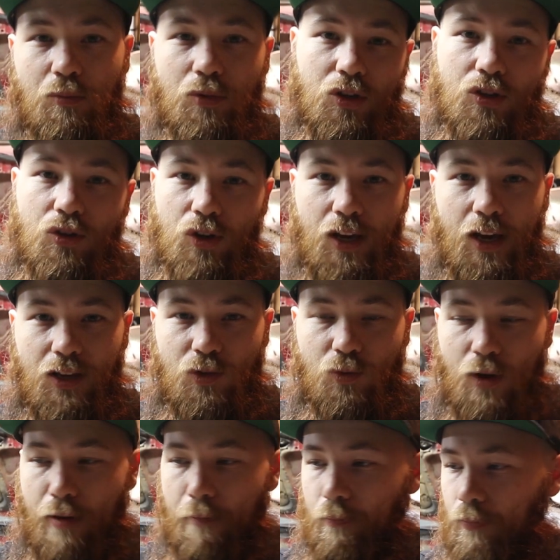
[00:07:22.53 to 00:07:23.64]
I'm going to do a
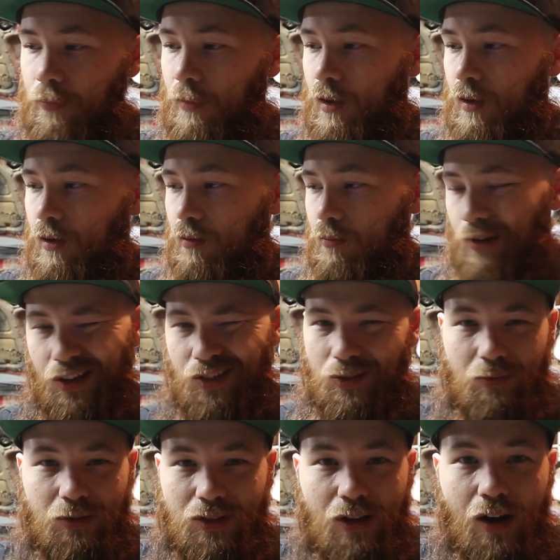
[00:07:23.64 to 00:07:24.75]
K-swap,
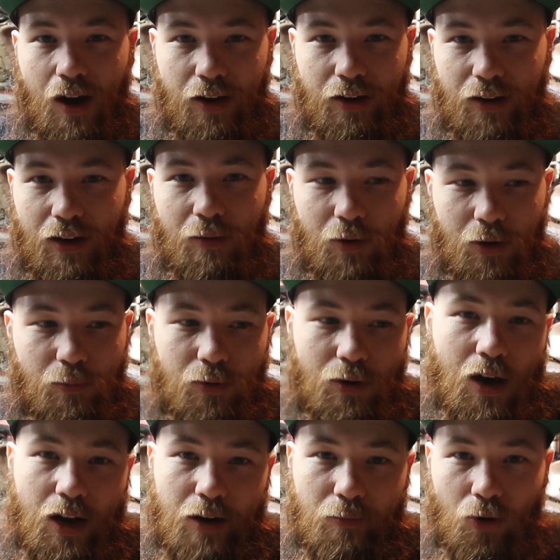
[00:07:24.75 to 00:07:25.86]
because it's a Honda, and I want to put a
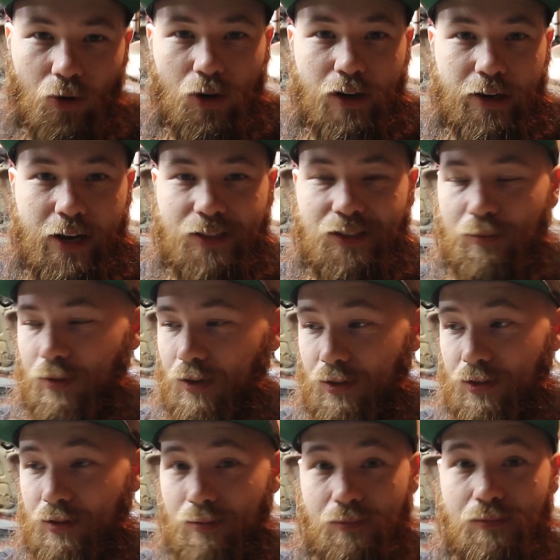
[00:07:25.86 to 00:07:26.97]
Honda motor in Datsun,
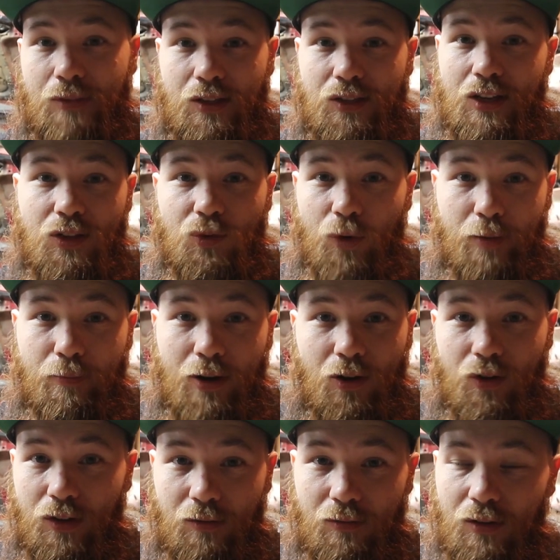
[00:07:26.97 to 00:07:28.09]
because that sounds way
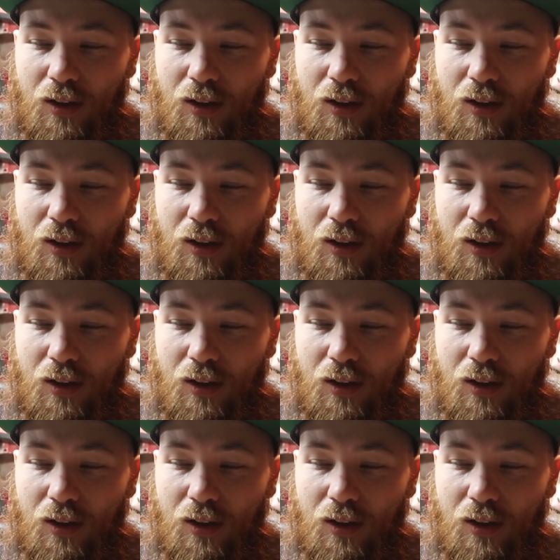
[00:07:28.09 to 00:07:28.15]
better than